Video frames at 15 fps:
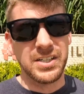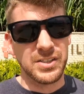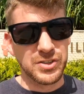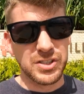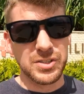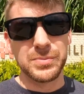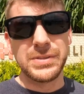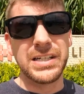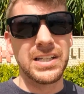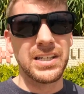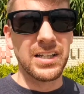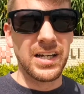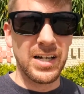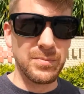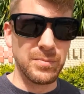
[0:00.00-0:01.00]
There's going to be a
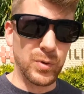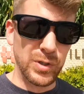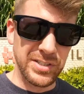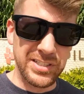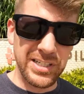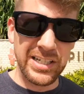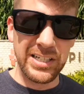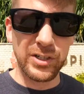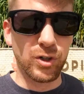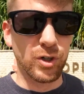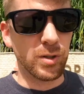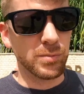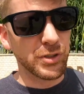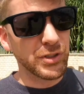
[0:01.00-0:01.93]
lot more dated homes.